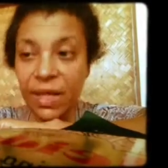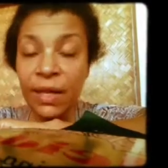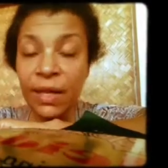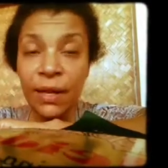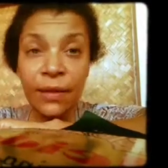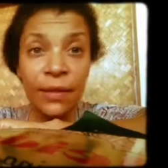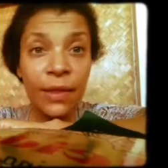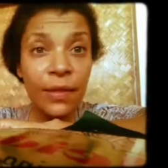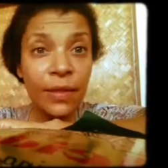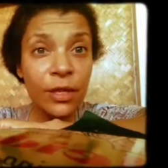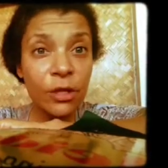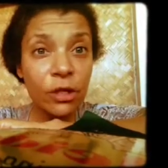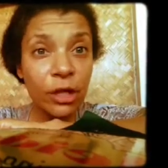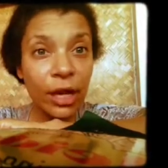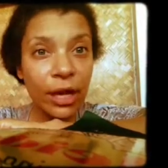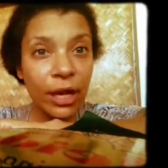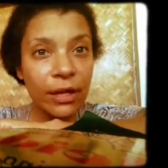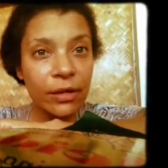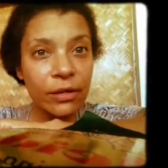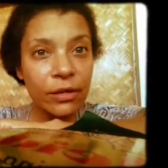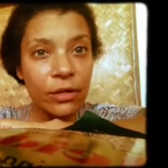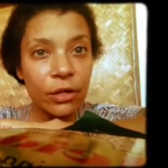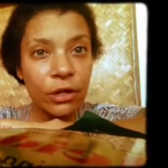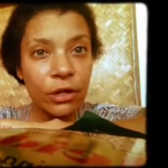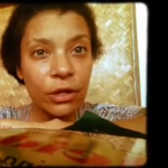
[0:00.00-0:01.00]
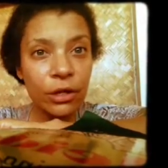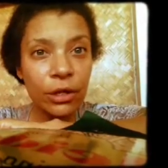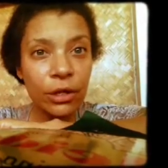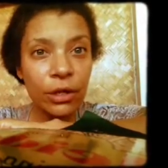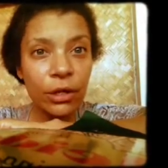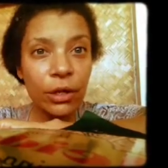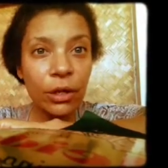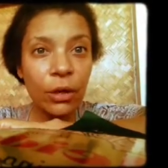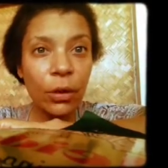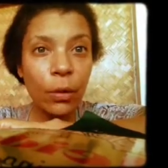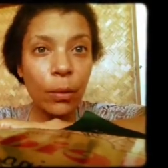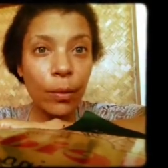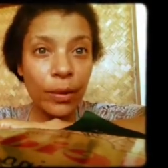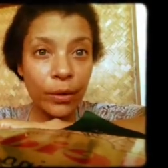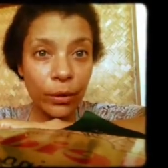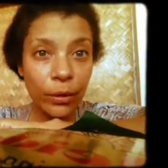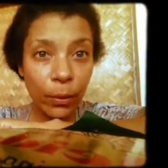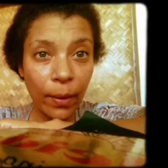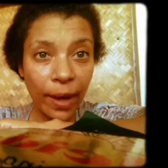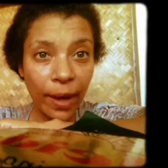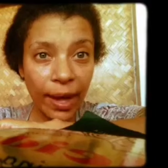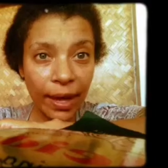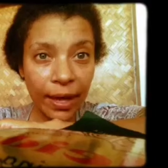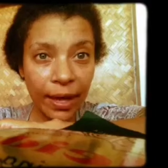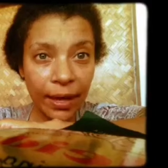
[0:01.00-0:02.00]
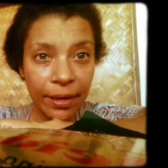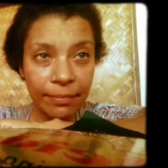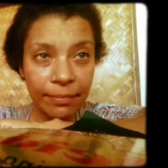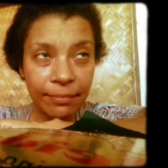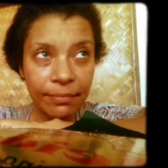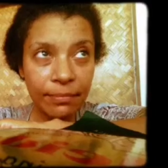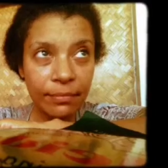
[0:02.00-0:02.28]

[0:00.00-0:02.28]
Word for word: And then the challenge went away.